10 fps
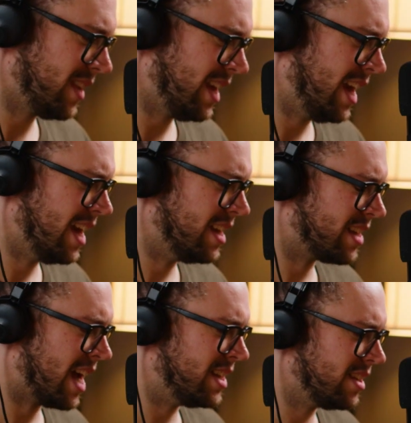is
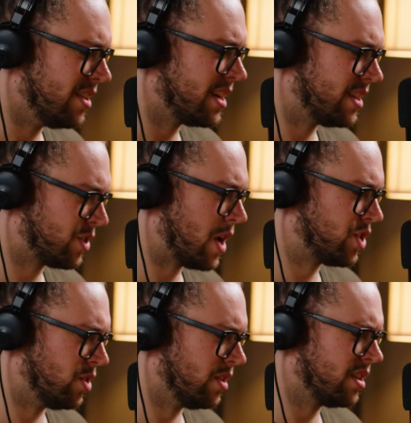I did look at this
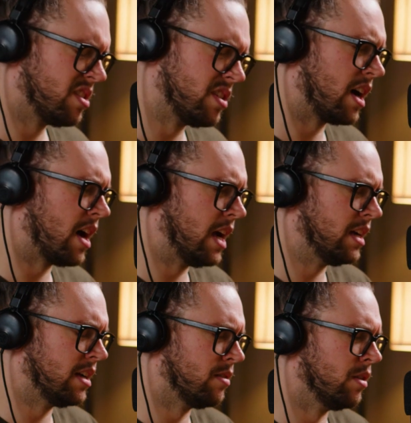question earlier because I was like, all right,
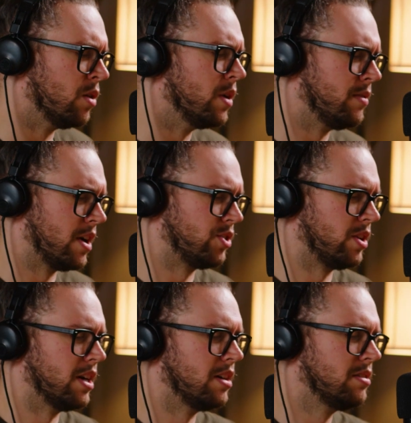yeah, a little refresher
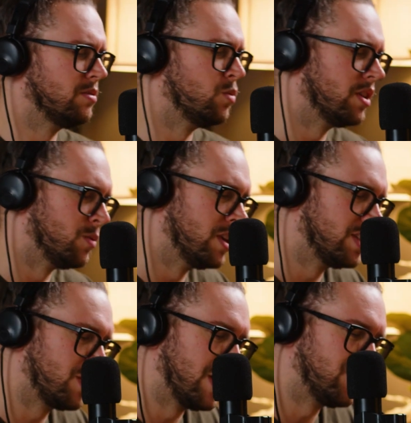here. What what is
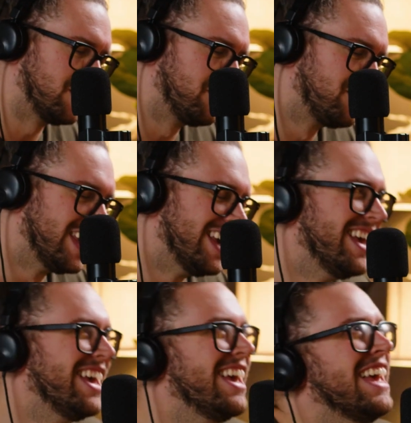the question?
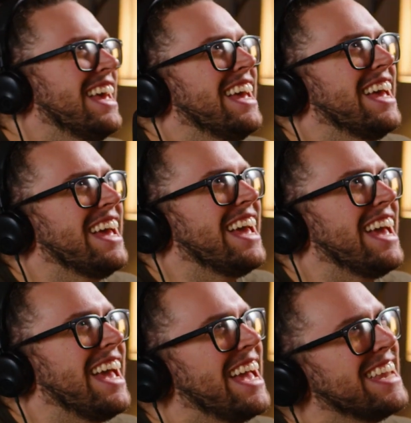
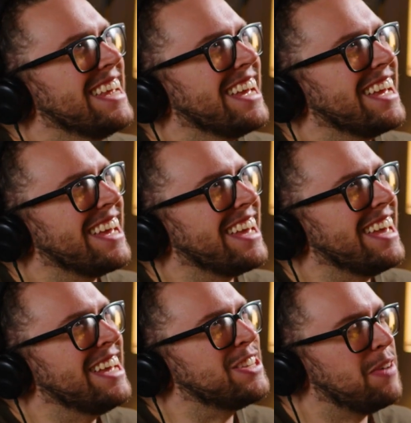And
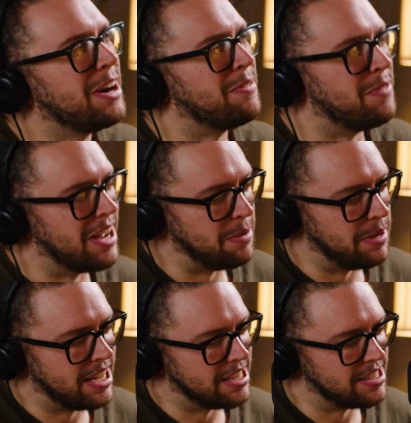it's very funny
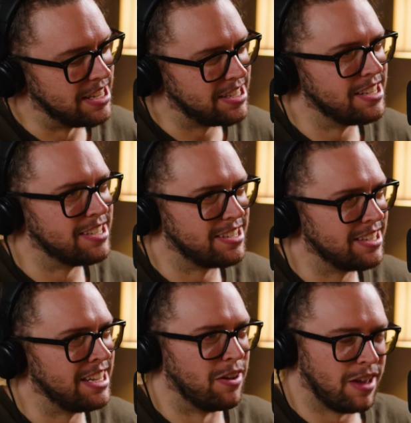because this is,
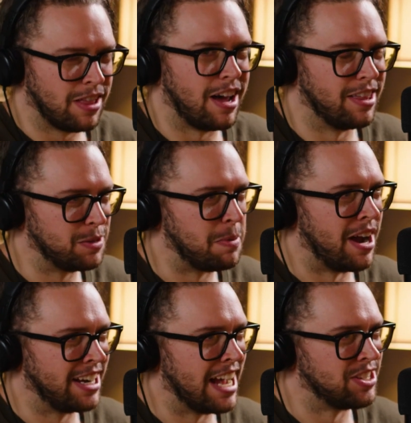you know, a lot of this
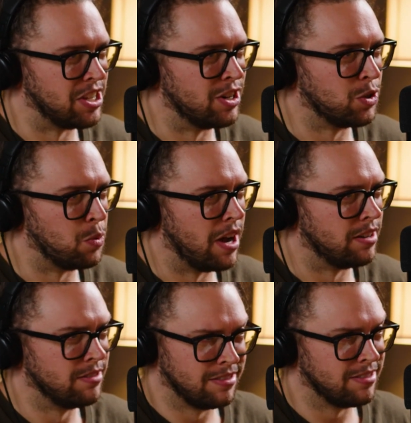podcast centers
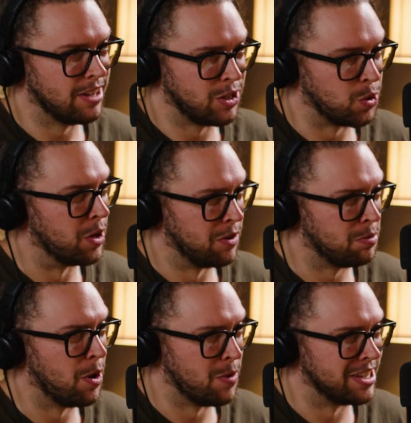around a story of
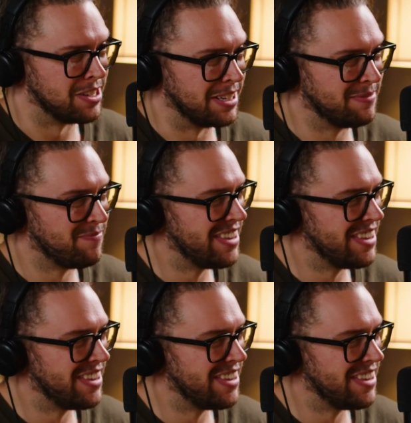pro wrestling.